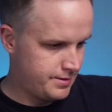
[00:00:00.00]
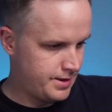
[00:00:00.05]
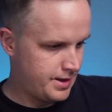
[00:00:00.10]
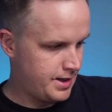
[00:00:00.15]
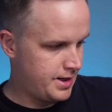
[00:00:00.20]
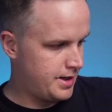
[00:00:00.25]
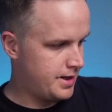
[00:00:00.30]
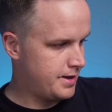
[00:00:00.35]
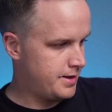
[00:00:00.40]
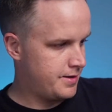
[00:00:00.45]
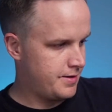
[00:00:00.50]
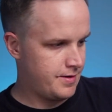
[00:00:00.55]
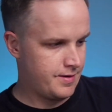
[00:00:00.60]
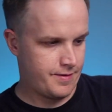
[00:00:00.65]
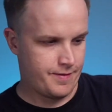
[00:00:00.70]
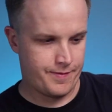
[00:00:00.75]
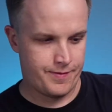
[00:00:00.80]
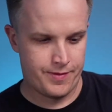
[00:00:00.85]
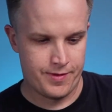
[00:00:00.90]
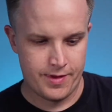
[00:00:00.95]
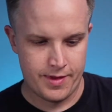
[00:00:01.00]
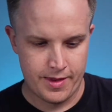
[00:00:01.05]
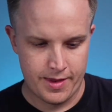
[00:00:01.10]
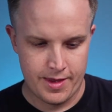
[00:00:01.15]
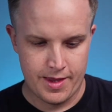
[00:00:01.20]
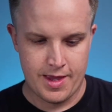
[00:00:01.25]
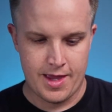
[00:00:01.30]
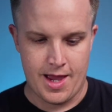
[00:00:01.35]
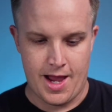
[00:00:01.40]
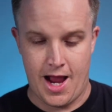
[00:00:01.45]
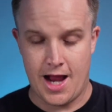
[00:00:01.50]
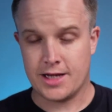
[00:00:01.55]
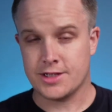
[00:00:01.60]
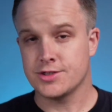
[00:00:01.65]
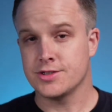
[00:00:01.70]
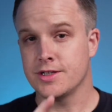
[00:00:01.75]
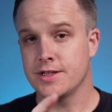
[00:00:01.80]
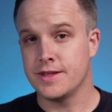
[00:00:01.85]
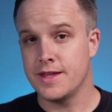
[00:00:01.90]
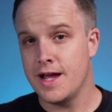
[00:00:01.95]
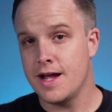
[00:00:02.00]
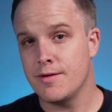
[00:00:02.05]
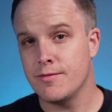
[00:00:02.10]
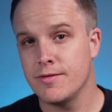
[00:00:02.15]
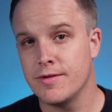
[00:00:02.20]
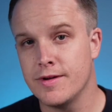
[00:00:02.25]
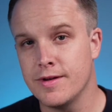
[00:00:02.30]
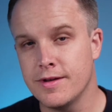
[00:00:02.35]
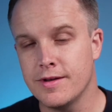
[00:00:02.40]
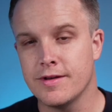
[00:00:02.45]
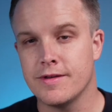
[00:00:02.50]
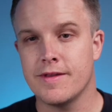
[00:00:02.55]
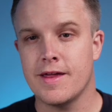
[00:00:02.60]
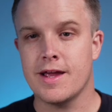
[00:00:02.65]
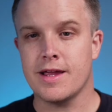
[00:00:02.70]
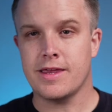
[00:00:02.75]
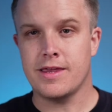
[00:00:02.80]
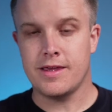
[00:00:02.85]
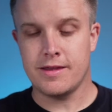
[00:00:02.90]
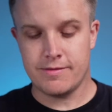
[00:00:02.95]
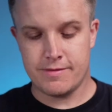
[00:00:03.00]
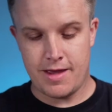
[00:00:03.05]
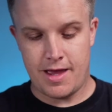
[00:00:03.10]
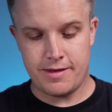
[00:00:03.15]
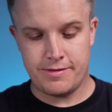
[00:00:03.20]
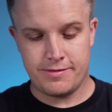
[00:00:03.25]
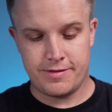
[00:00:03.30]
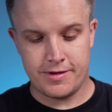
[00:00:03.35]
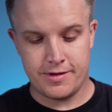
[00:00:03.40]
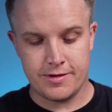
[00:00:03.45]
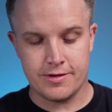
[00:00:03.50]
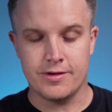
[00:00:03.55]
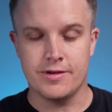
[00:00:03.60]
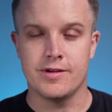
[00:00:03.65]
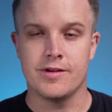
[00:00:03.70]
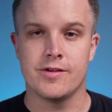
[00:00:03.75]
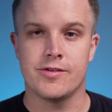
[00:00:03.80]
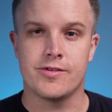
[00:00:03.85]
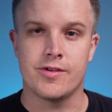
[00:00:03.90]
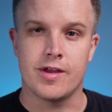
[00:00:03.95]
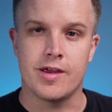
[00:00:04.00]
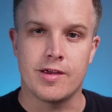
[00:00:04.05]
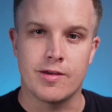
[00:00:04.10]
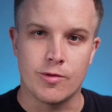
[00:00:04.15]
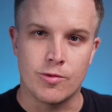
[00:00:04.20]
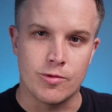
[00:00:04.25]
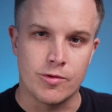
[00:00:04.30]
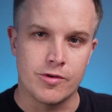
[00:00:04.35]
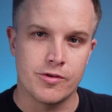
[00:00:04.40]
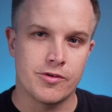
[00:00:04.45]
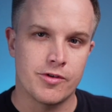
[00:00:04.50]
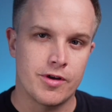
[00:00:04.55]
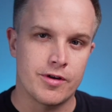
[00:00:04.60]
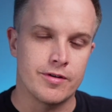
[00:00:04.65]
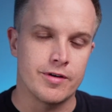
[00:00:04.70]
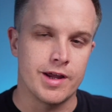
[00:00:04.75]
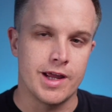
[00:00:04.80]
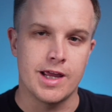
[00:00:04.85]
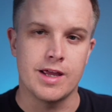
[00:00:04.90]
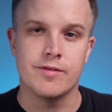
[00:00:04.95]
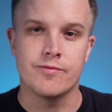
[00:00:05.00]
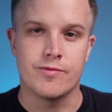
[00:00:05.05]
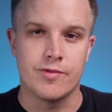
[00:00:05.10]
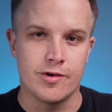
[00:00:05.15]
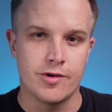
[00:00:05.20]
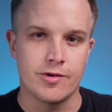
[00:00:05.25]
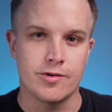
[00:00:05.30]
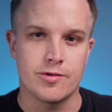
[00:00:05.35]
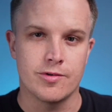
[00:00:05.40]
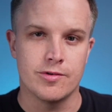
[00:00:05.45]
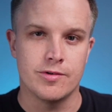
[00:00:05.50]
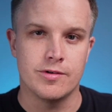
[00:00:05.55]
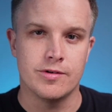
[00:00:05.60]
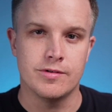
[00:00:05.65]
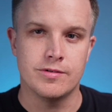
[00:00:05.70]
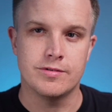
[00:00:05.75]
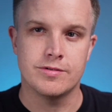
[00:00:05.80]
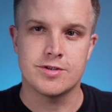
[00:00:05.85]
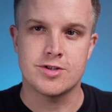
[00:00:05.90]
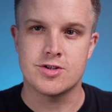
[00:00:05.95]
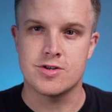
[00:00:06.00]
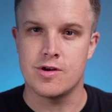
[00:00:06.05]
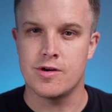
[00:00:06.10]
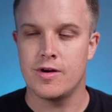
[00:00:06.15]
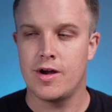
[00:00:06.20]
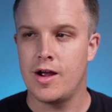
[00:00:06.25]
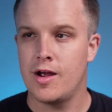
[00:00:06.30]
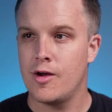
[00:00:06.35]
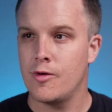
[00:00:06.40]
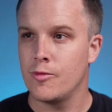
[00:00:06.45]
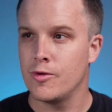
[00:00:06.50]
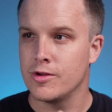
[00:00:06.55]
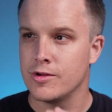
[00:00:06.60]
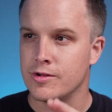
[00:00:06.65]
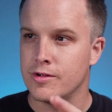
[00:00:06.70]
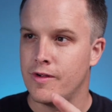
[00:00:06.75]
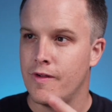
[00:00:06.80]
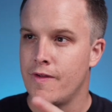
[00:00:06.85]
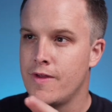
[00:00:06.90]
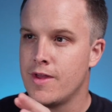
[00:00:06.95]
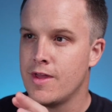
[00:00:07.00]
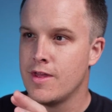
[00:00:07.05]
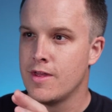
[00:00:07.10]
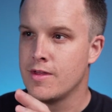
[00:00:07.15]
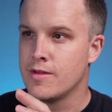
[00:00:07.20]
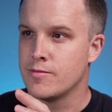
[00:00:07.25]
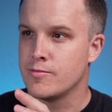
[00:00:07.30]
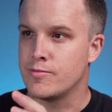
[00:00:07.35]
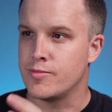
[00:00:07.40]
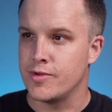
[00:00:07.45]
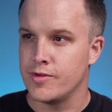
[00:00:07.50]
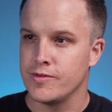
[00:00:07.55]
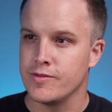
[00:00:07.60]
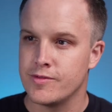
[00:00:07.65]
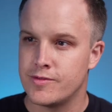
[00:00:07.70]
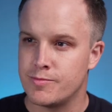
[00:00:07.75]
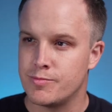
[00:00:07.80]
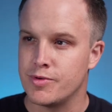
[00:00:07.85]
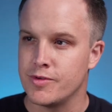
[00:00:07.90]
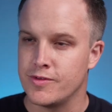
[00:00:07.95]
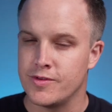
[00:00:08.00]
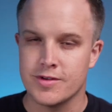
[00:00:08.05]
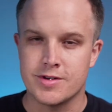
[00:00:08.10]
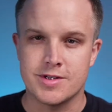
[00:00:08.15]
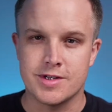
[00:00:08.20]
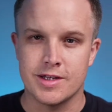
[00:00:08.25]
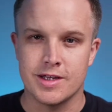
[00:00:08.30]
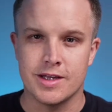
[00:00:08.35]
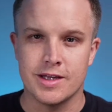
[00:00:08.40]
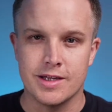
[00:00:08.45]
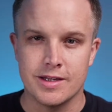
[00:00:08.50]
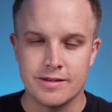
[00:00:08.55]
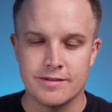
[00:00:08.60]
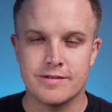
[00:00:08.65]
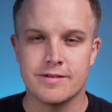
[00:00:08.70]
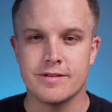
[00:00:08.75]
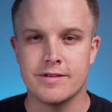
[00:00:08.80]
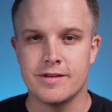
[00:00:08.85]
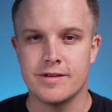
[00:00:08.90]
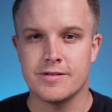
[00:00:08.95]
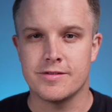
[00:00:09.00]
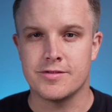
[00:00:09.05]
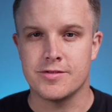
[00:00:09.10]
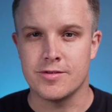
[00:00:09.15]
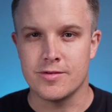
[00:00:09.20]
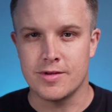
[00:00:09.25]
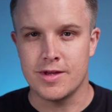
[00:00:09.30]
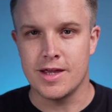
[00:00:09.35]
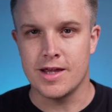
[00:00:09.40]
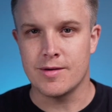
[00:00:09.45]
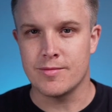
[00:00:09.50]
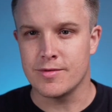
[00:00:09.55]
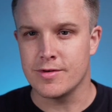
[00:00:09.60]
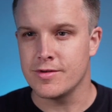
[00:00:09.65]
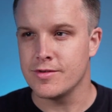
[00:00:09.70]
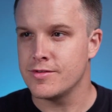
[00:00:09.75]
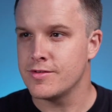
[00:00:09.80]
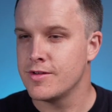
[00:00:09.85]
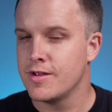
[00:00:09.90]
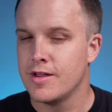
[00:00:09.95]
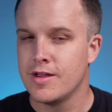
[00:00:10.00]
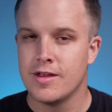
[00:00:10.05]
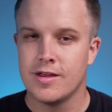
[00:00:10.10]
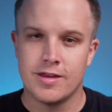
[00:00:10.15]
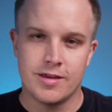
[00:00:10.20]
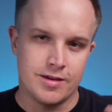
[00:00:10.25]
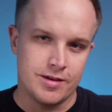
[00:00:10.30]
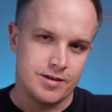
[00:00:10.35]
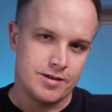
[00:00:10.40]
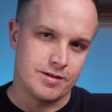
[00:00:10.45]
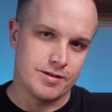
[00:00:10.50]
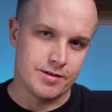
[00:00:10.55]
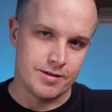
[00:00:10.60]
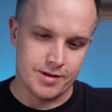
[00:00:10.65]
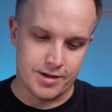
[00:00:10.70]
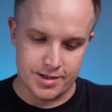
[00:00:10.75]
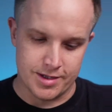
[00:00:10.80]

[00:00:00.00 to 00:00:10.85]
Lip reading: and actually that deal is a horizontal and vertical. So I will position it into these two cameras and